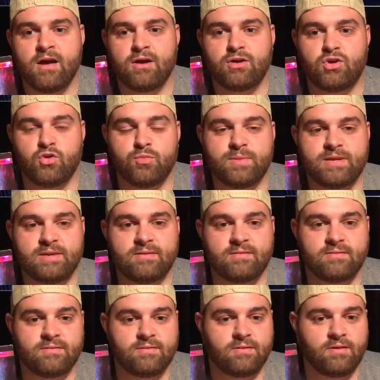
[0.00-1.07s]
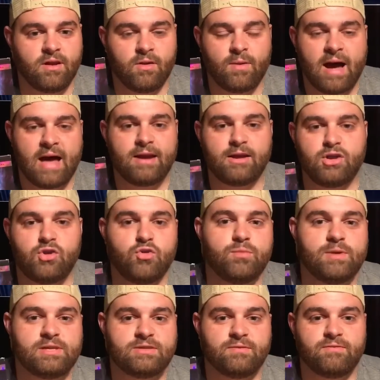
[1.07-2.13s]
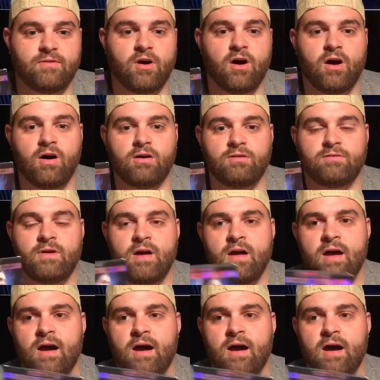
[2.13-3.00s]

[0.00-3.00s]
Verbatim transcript: Human, you know, how did humans evolve?